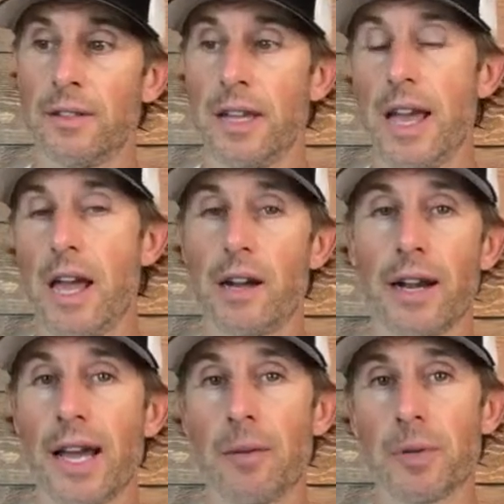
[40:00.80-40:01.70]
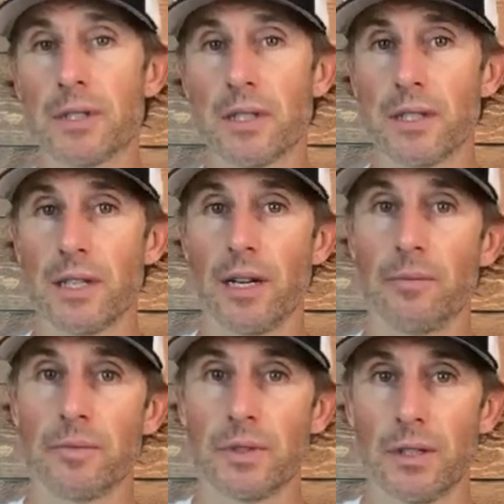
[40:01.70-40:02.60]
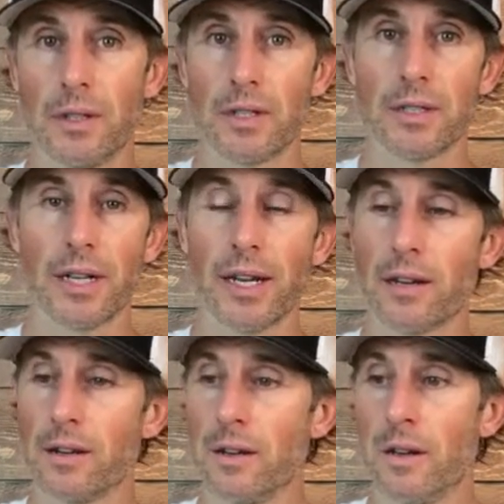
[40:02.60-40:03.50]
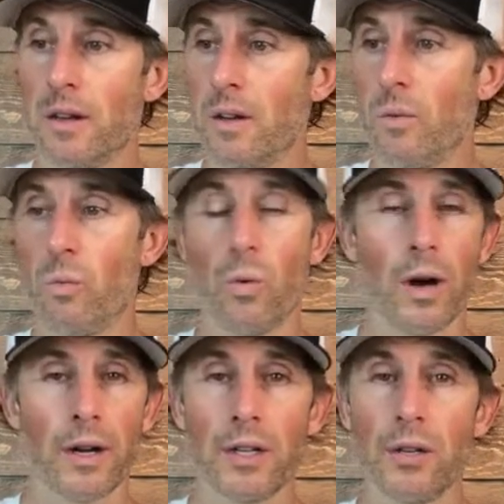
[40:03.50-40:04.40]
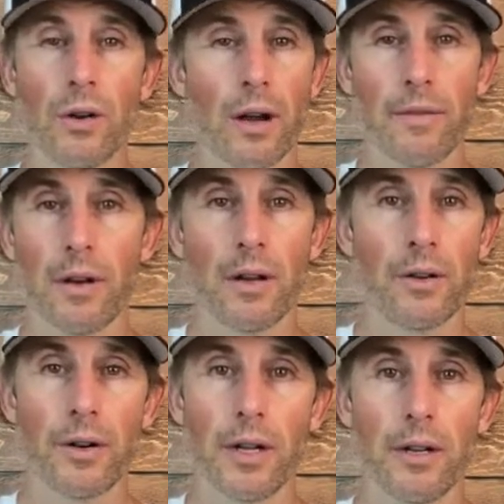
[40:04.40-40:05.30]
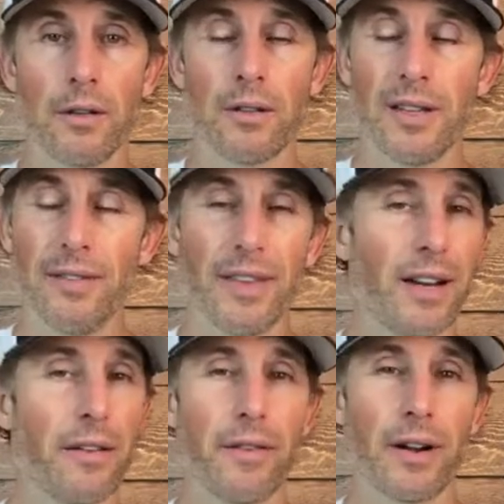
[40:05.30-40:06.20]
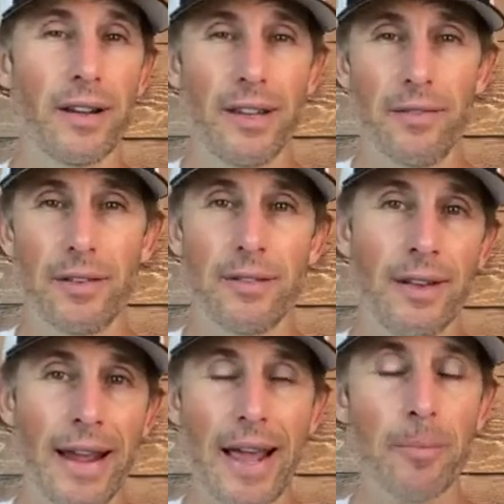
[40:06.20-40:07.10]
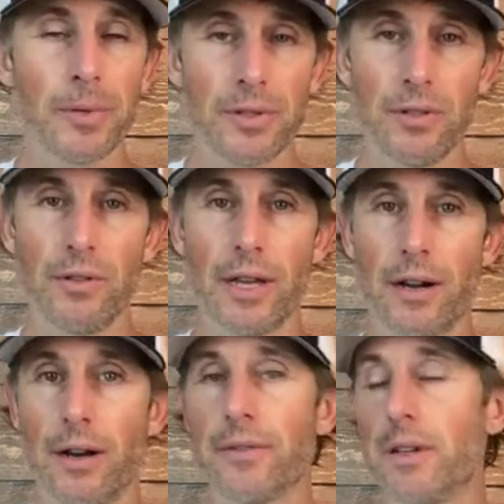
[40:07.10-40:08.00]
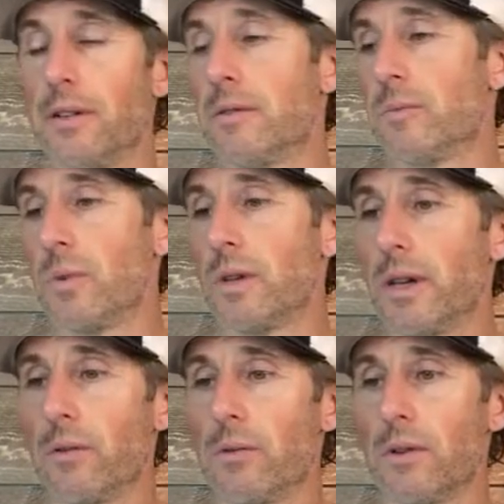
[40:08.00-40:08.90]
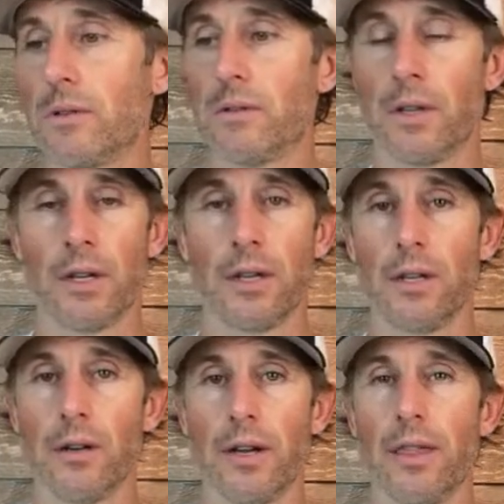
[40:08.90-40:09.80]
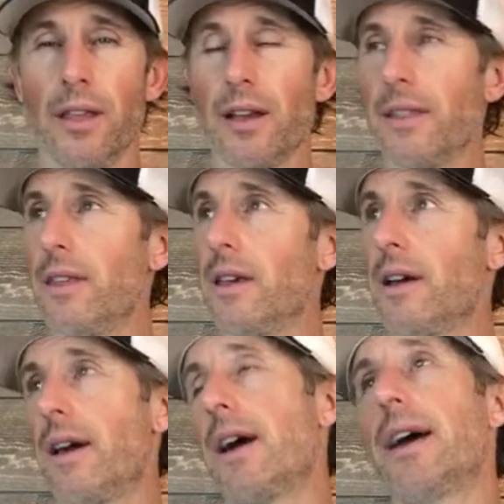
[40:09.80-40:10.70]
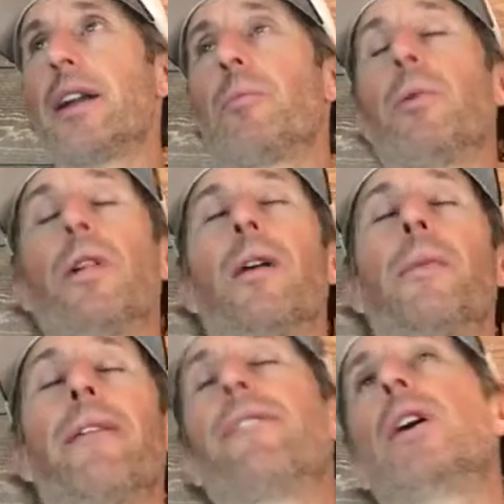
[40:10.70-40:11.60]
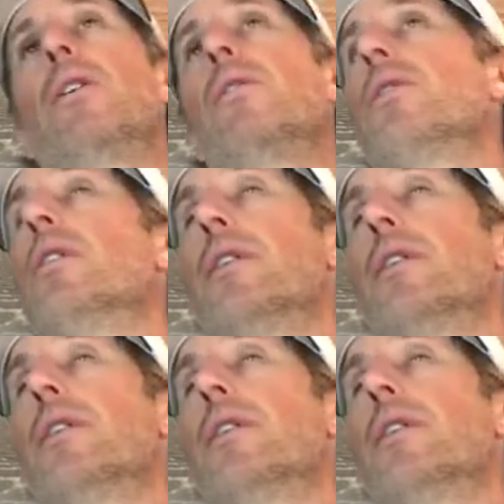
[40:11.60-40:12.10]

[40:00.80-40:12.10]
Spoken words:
8 or 9% of the time. So there's like 1 or 2 out of 100, if that ever even happens to you that often. More like one, you know, I think I had to pull out my phone